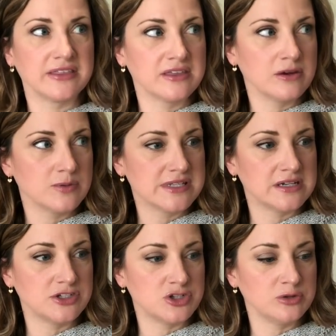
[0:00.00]
I think, was
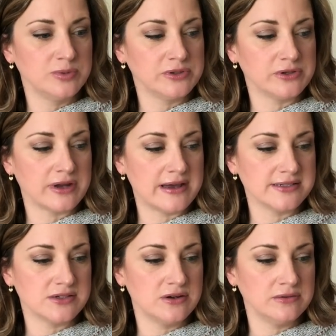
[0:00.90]
it a tubular
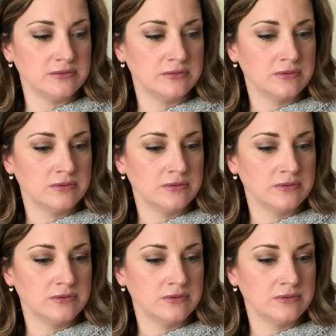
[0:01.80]
cast on?